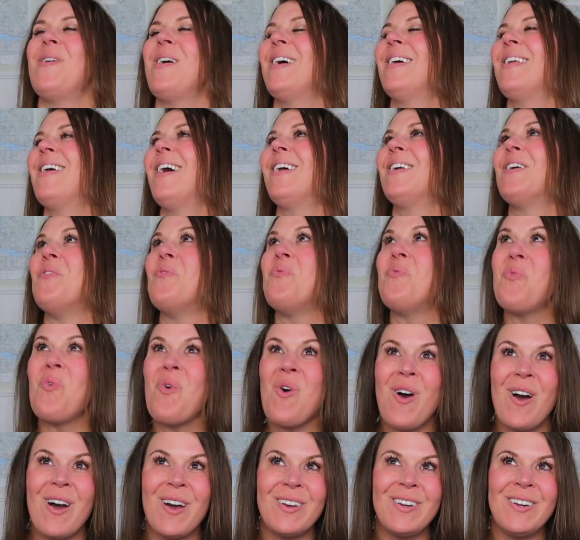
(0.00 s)
ran out of
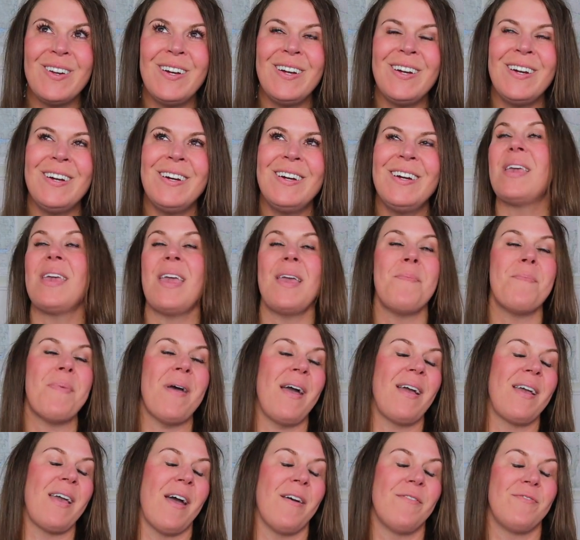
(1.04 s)
water, came
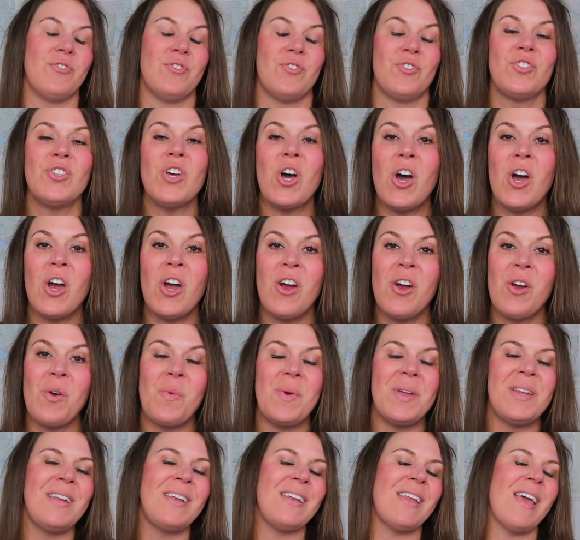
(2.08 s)
back after dark,
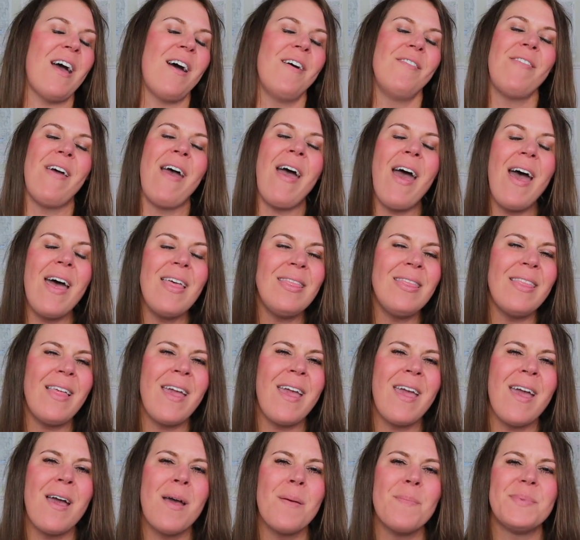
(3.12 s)
we didn't have
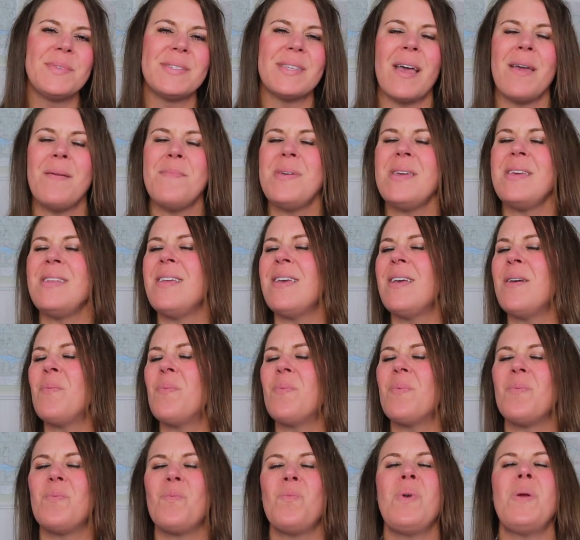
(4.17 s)
headlamps. I mean, it
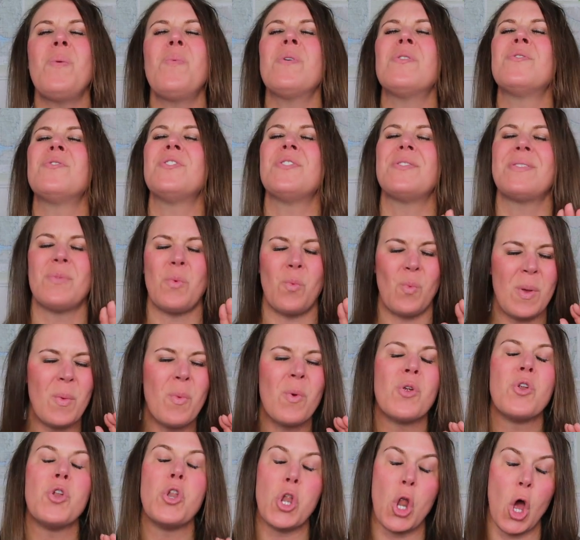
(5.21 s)
we were just, we
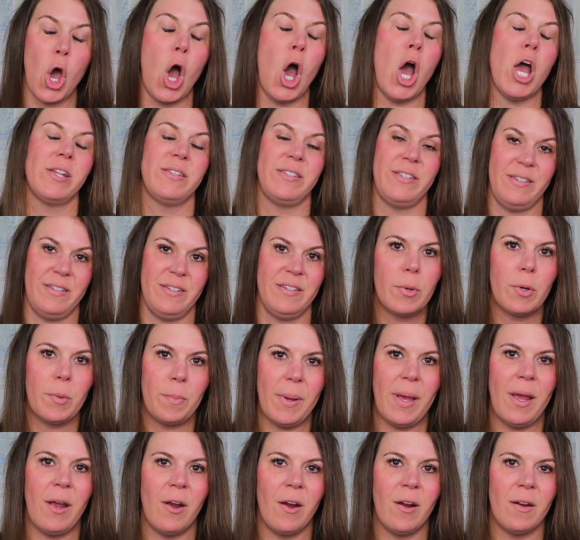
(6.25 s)
were not
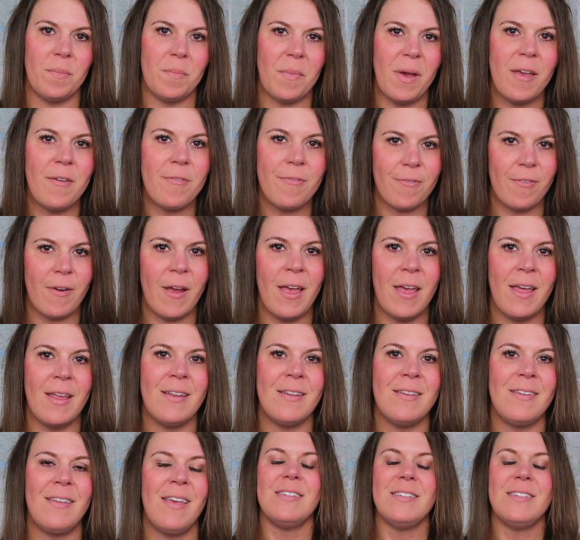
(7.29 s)
prepared. My friend